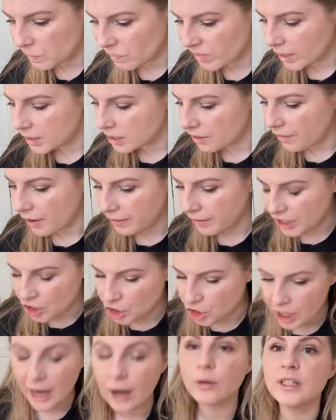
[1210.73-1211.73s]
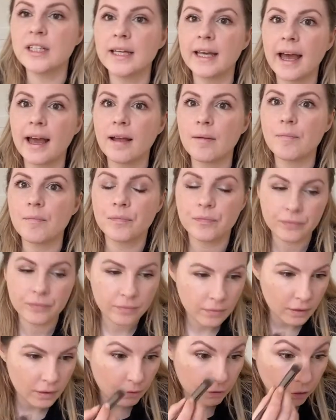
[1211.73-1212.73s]
It's a very shouty game,
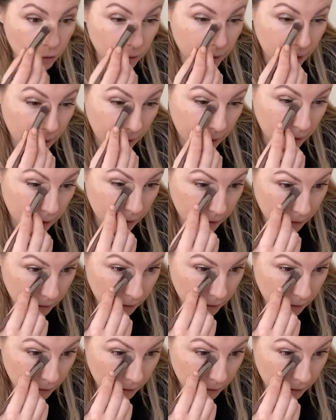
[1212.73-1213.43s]
Fortnite.